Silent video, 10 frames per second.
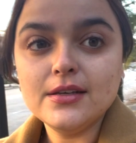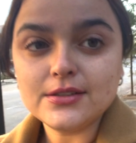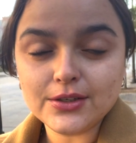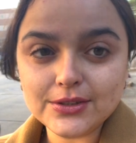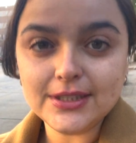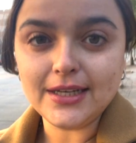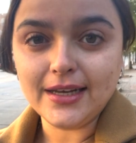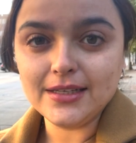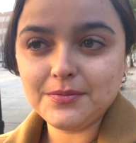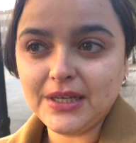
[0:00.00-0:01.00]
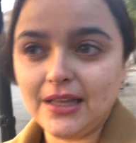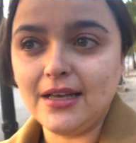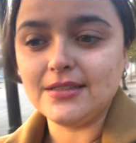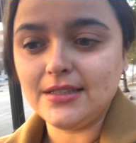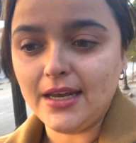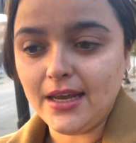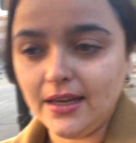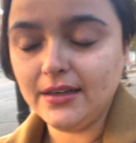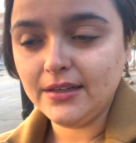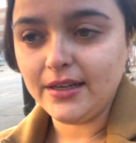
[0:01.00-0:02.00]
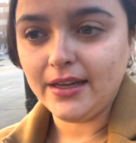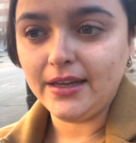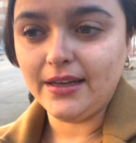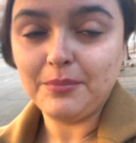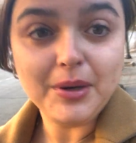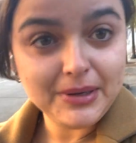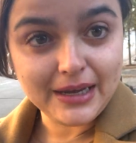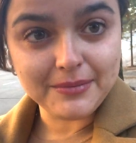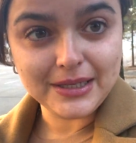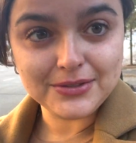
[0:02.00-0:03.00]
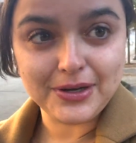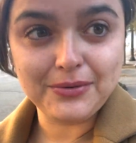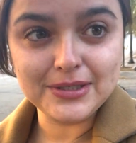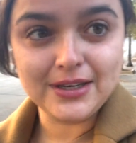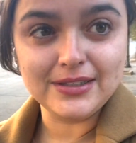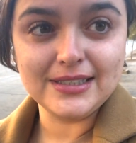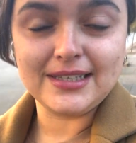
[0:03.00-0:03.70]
So today is my last day in Birmingham. That's where I was all this